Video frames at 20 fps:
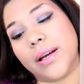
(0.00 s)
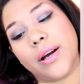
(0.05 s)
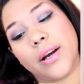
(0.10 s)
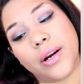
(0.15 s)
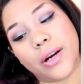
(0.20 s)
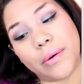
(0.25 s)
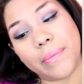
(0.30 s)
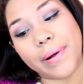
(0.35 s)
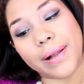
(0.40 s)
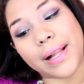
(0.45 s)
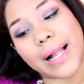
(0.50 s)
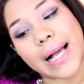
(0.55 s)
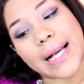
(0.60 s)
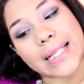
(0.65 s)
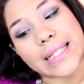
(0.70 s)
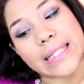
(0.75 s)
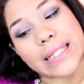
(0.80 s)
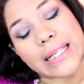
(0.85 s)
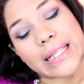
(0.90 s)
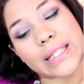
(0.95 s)
Herbal
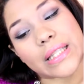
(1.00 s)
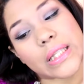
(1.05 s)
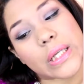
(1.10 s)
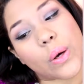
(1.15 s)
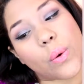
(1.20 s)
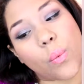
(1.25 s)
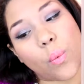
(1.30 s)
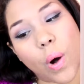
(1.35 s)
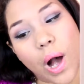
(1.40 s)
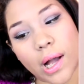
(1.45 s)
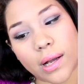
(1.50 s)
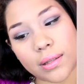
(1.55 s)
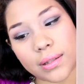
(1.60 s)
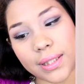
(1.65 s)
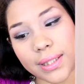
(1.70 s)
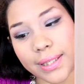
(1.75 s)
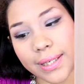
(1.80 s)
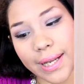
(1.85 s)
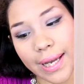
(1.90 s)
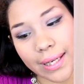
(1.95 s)
Essence
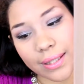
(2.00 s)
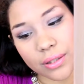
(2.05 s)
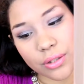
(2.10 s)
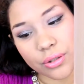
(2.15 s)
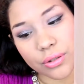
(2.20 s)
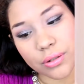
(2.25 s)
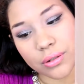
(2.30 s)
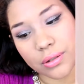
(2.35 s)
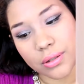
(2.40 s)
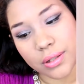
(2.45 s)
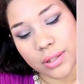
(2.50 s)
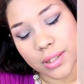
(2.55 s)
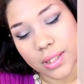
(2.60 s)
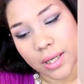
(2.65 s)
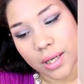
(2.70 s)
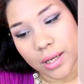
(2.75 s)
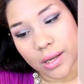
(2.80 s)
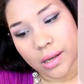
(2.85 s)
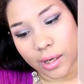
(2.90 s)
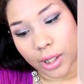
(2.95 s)
Wild Naturals
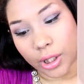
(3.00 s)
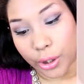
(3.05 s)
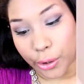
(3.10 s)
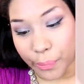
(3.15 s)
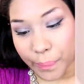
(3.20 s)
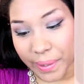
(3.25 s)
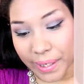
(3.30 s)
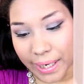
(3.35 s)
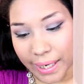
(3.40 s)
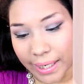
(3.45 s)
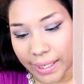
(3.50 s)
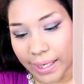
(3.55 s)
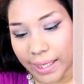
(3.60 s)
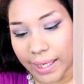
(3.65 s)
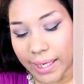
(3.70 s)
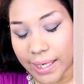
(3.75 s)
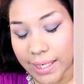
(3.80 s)
Illuminating